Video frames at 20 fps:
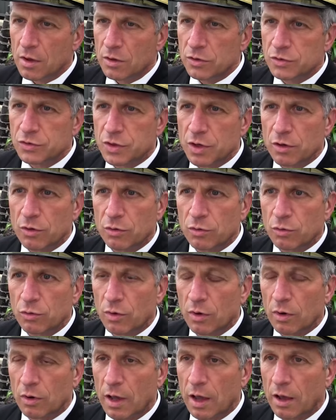So
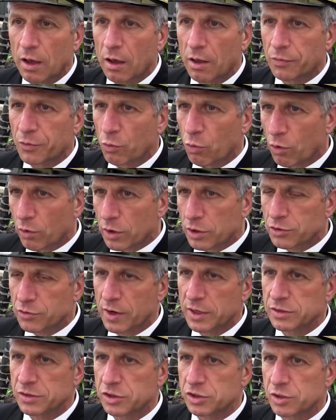at the Warrior
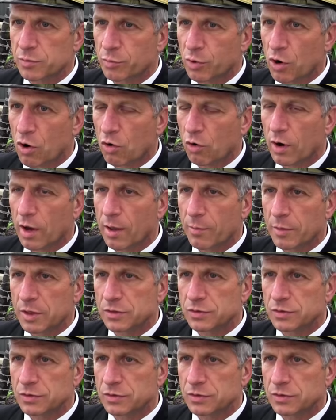Transition Program,